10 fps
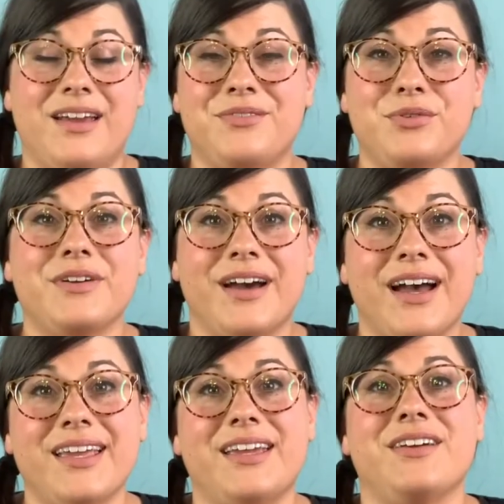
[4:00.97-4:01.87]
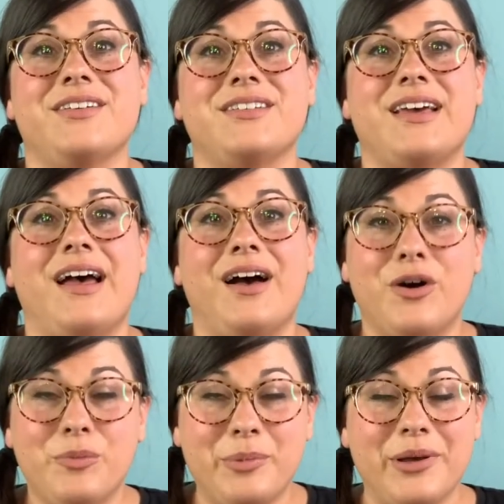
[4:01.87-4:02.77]
If we're not here to
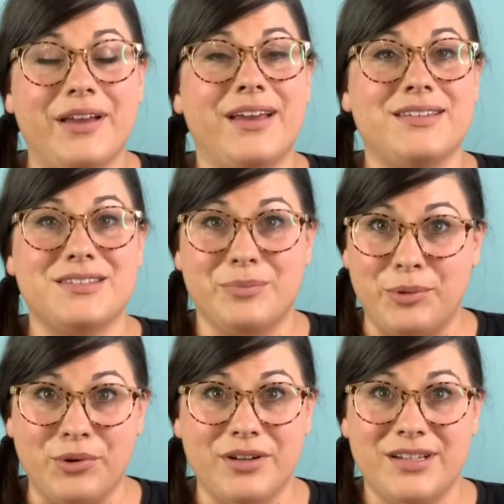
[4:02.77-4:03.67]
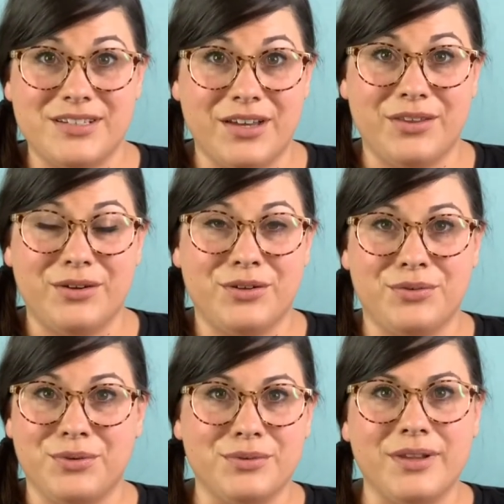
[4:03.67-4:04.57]
help and support each other
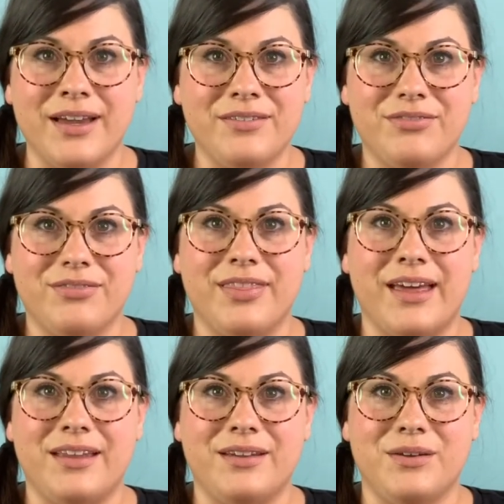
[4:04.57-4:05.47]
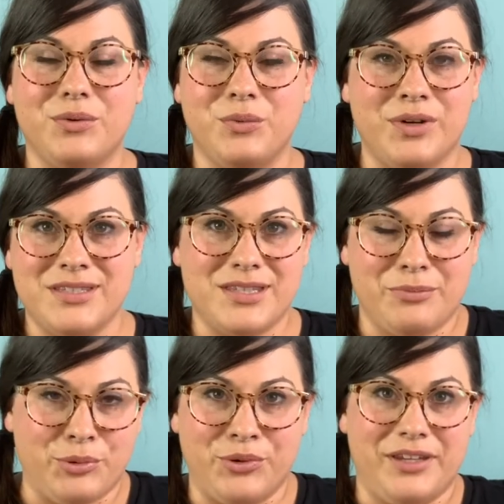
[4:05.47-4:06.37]
through life, then what's the
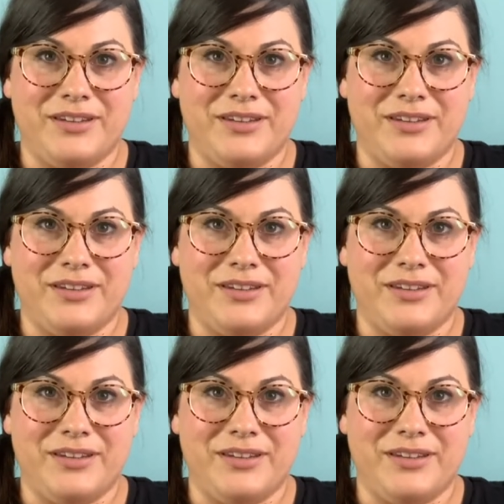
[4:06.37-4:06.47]
point?